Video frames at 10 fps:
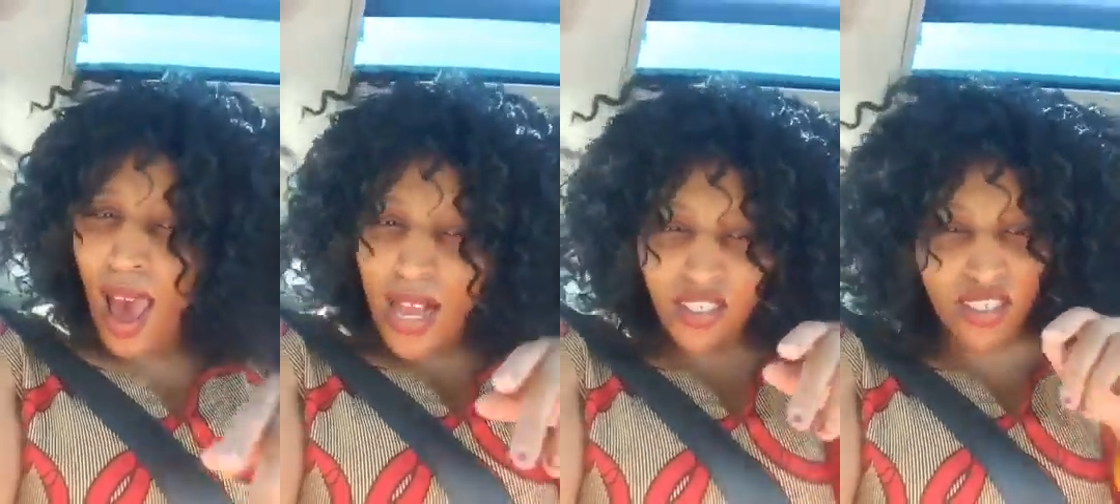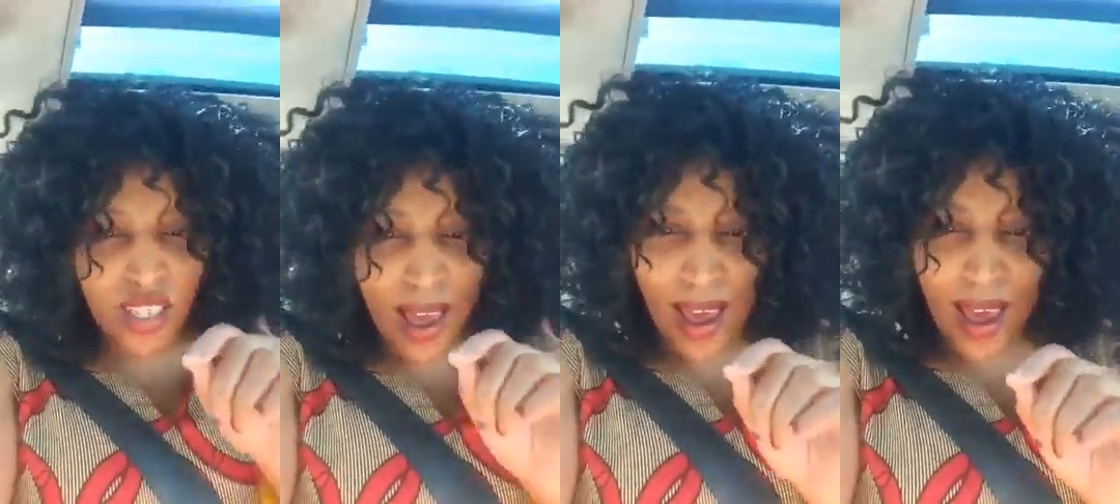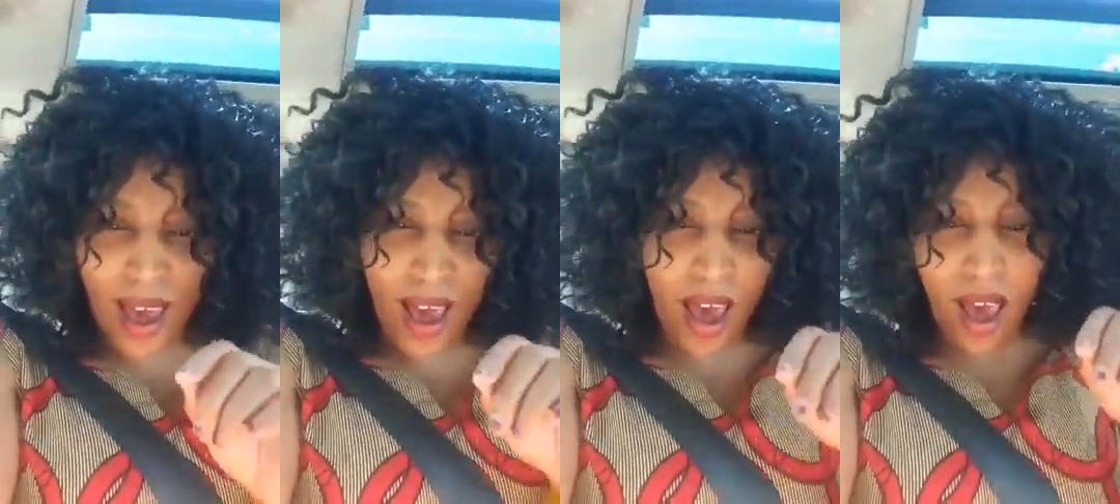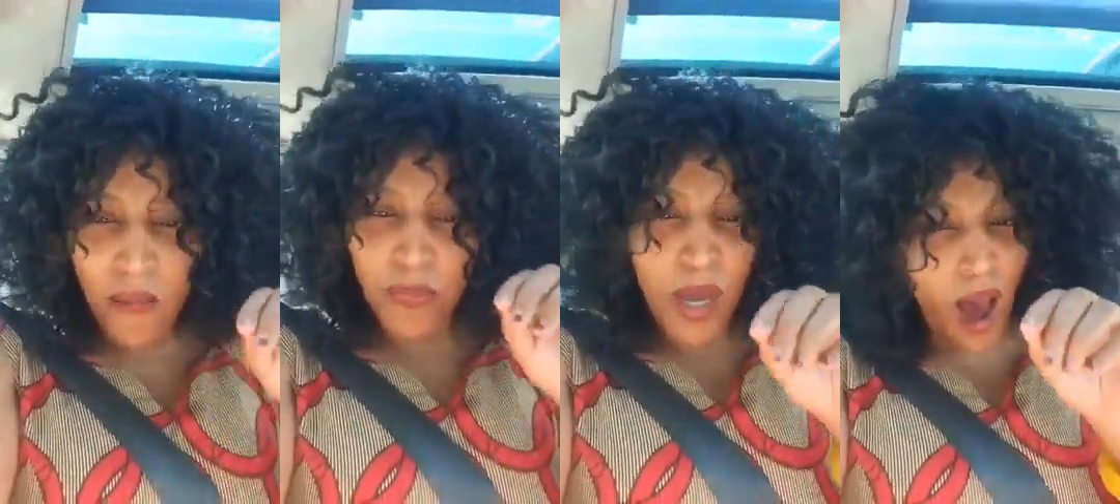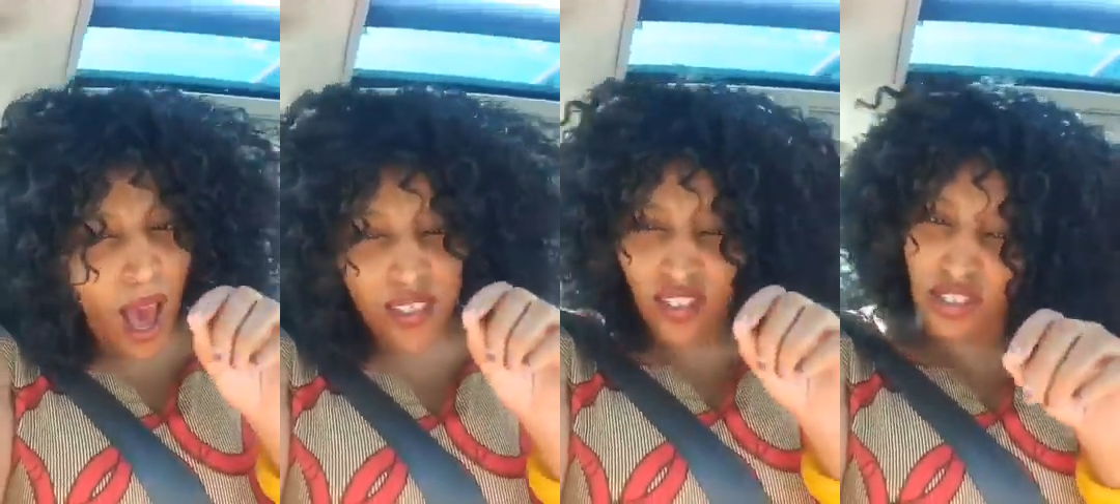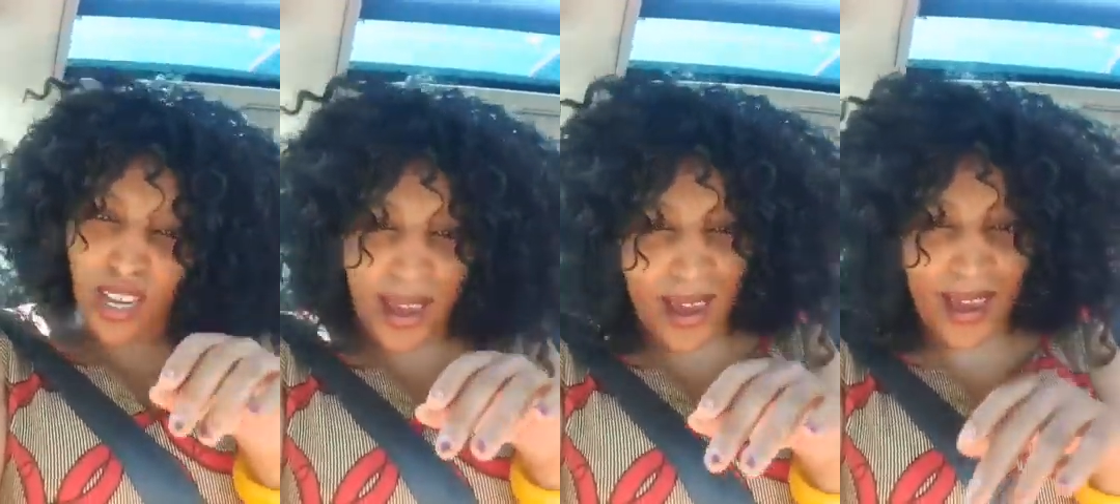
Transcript: Acha! Acha!